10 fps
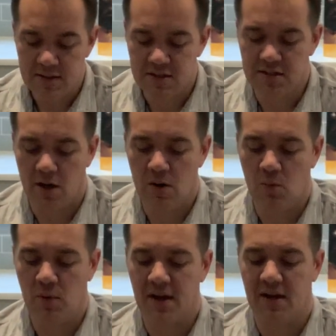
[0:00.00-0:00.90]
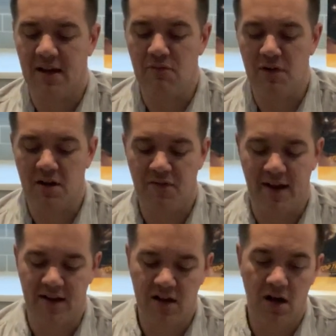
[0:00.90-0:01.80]
so we're going to get rid of
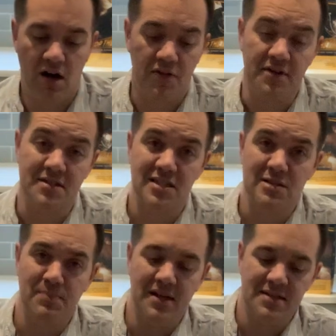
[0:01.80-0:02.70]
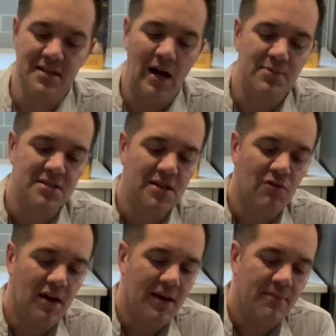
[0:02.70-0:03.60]
that card that speeds up
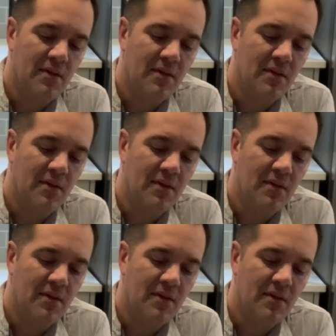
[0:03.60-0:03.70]
secretly